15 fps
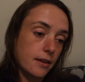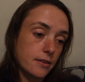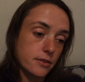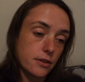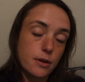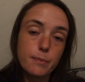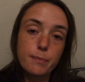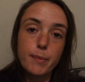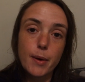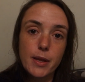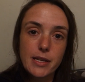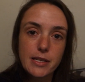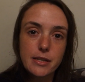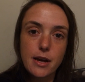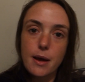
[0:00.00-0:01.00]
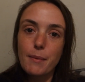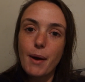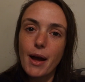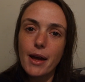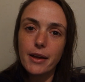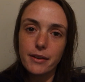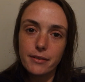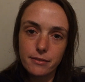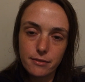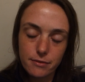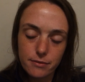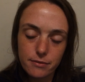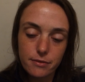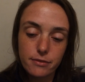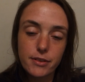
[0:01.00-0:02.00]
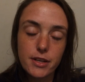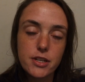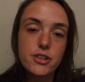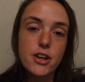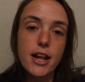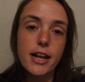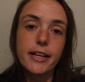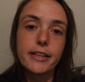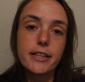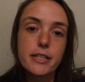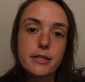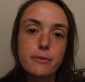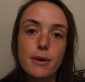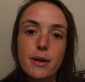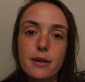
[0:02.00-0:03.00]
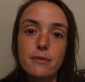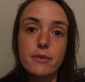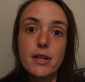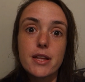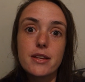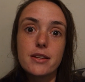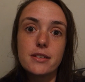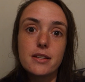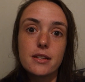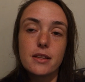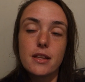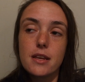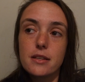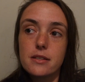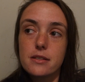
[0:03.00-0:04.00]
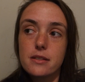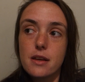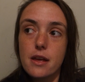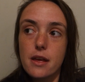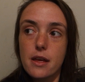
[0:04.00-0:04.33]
so by the time I finish editing this one and releasing this,